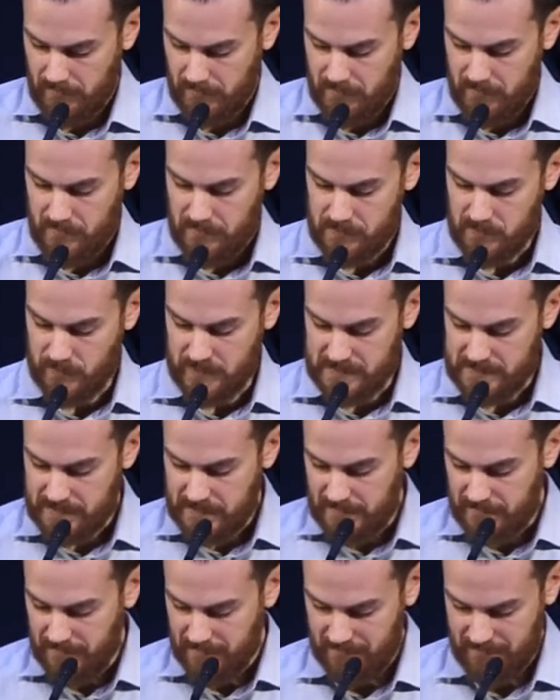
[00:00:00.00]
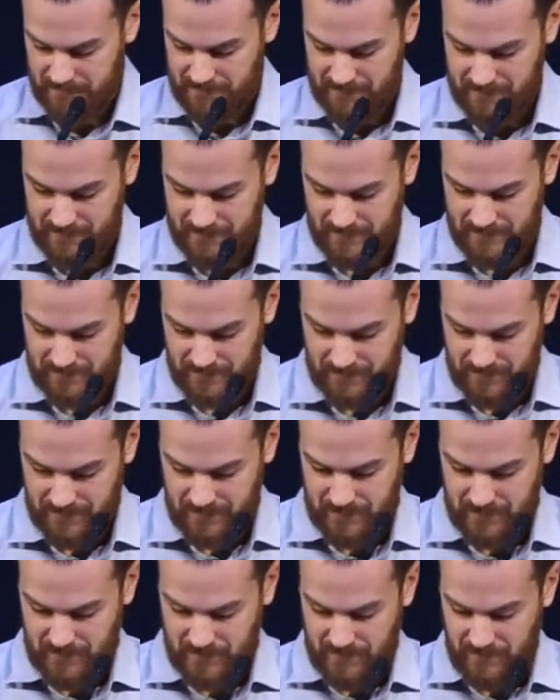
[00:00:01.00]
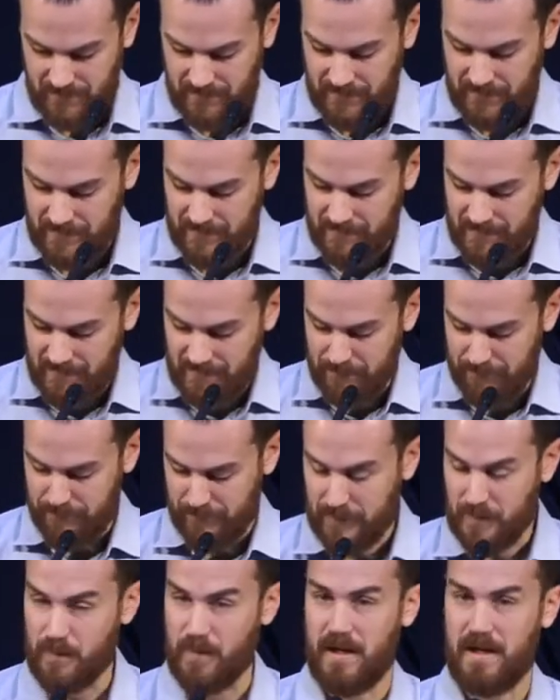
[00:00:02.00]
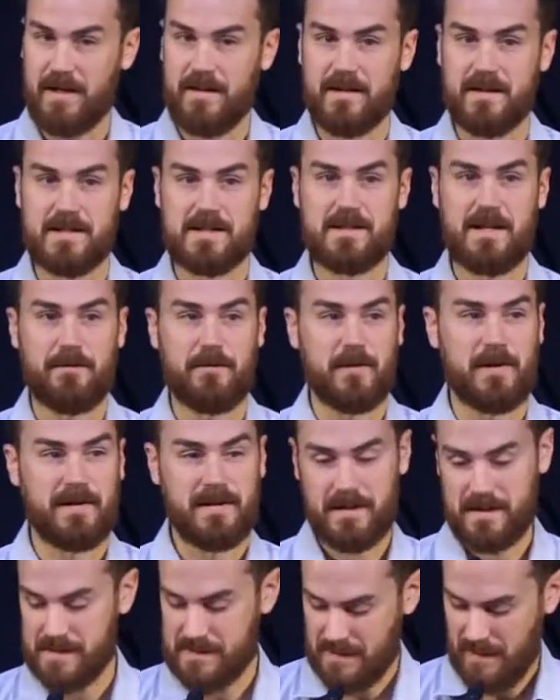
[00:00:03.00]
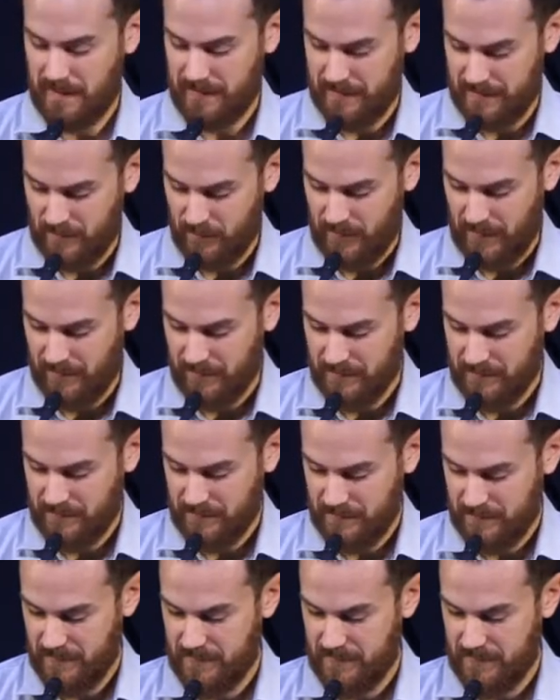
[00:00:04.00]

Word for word: So we see in, in Philippi the suffering that he's talking about.